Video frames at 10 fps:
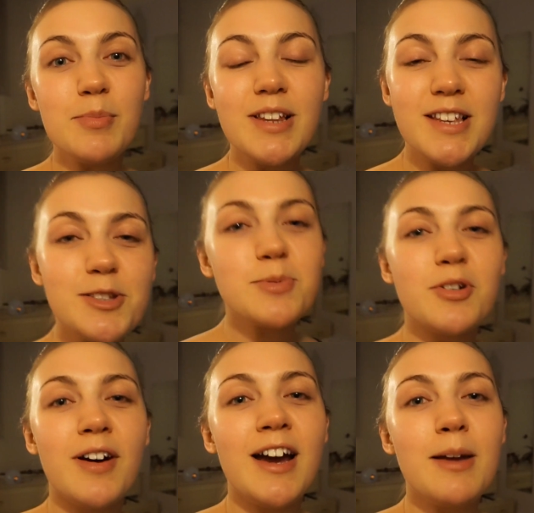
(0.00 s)
Please
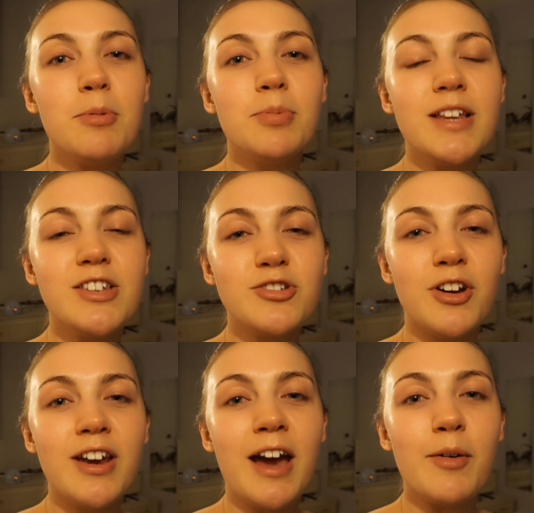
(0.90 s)
subscribe, please
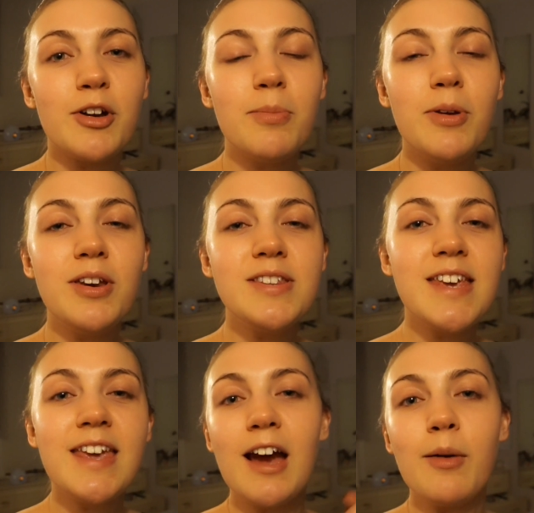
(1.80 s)
join our
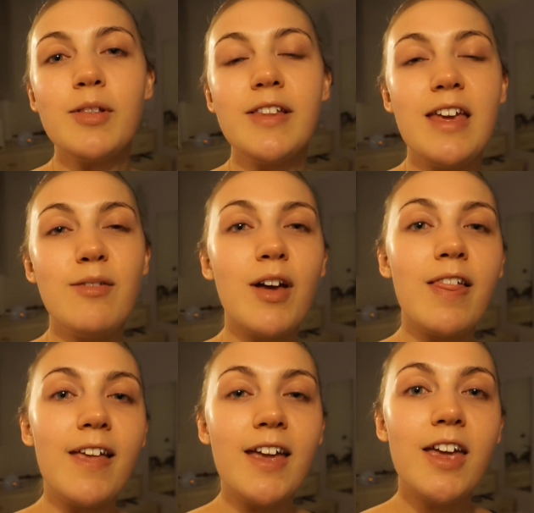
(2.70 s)
community. I will leave
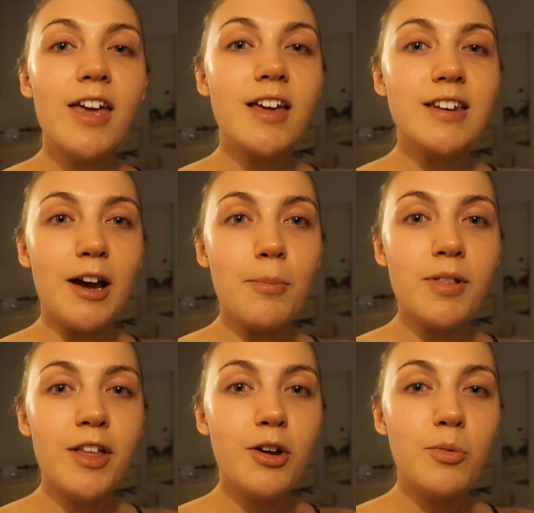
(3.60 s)
a link down
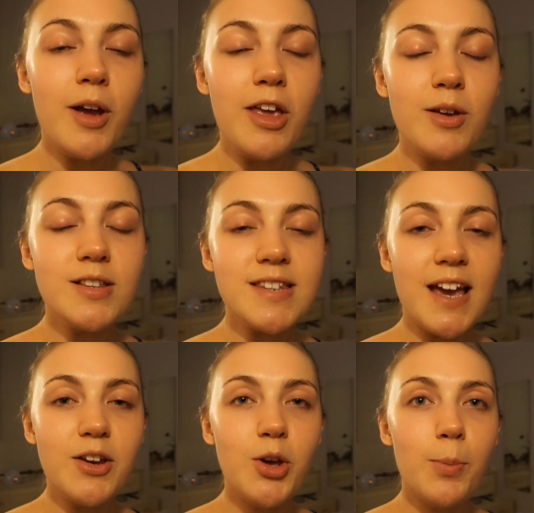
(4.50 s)
below where you can
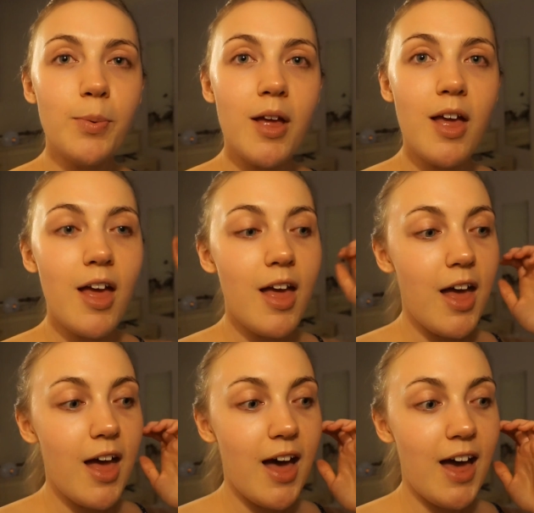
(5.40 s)
sign up.
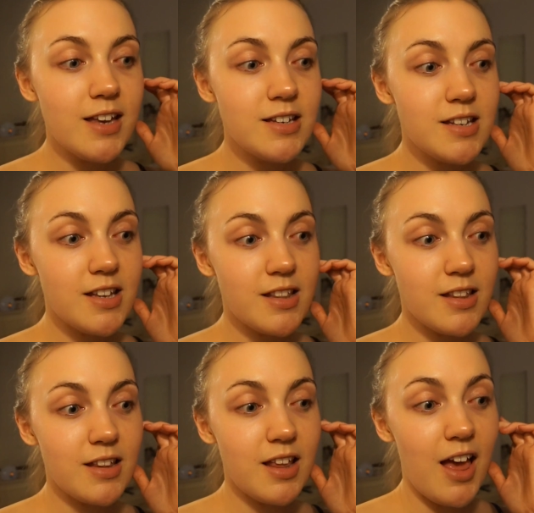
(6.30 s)
And
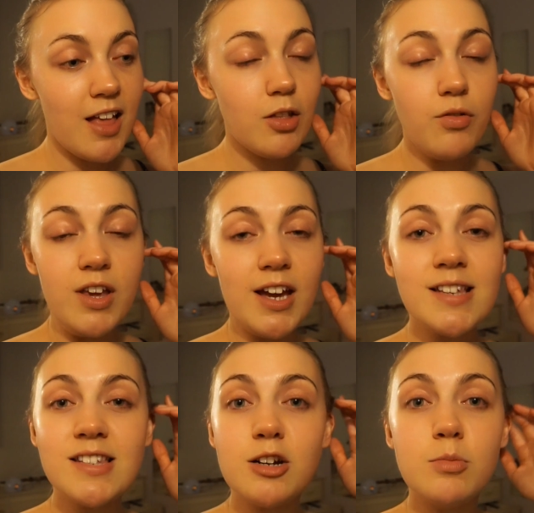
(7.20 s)
I love you
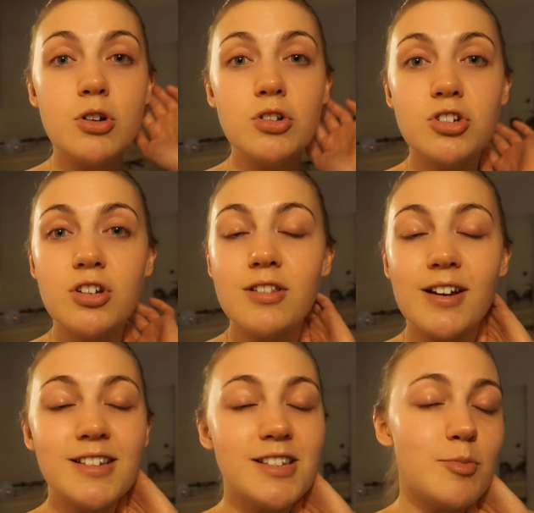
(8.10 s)
guys so much.
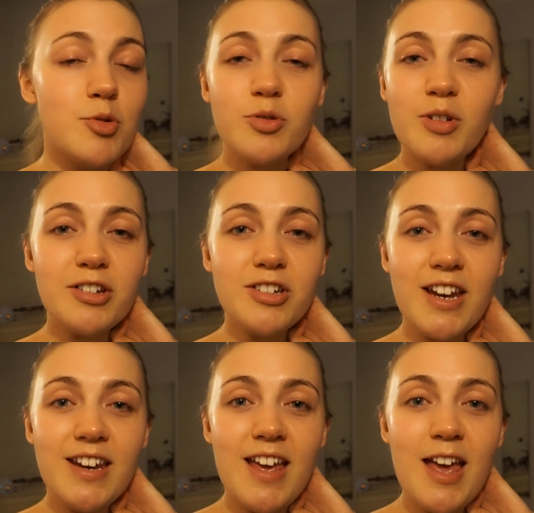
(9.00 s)
Thanks so much for
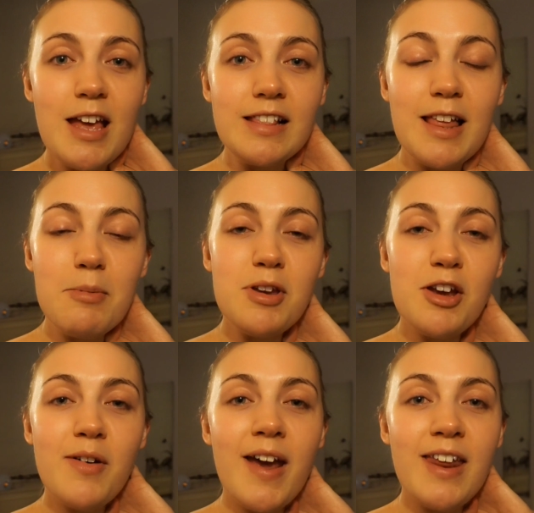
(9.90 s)
watching. Let me
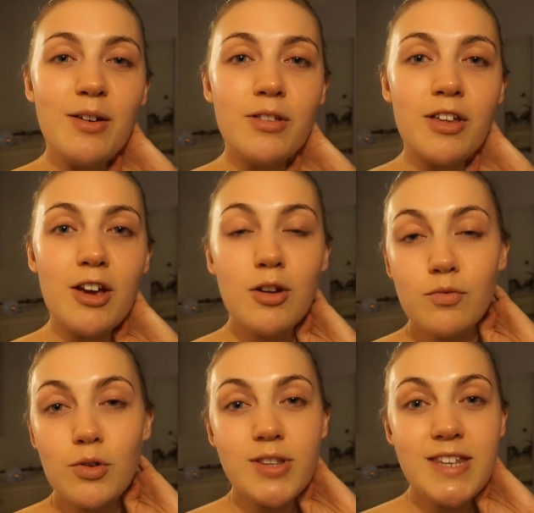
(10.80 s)
know any other
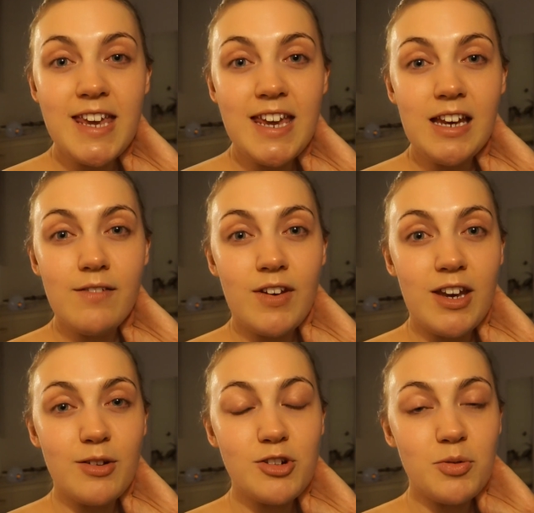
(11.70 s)
routine
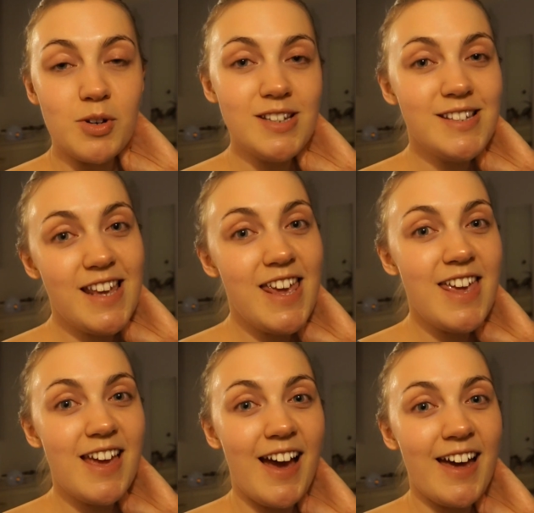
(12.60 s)
videos you want to
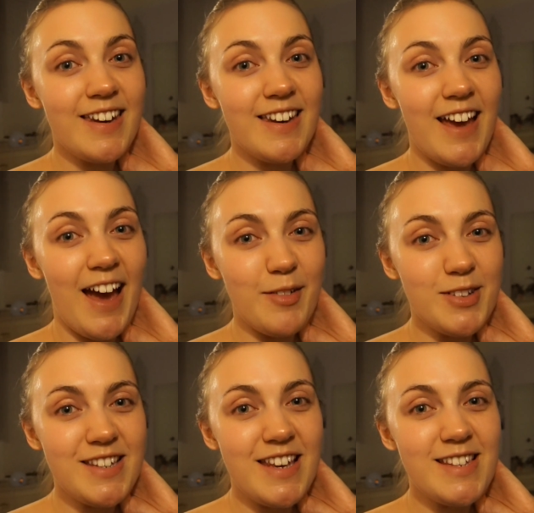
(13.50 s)
see, and I
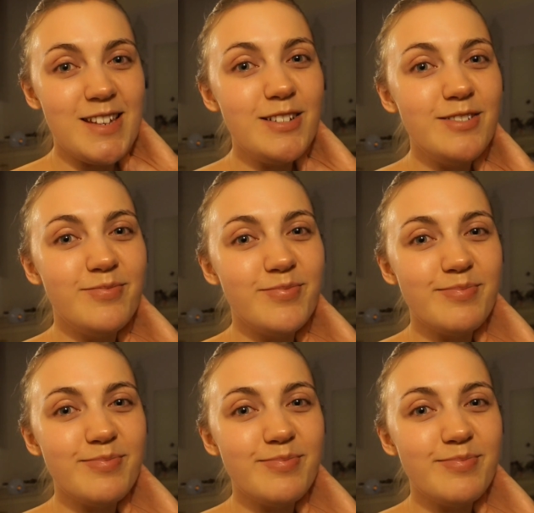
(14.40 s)
will see you soon.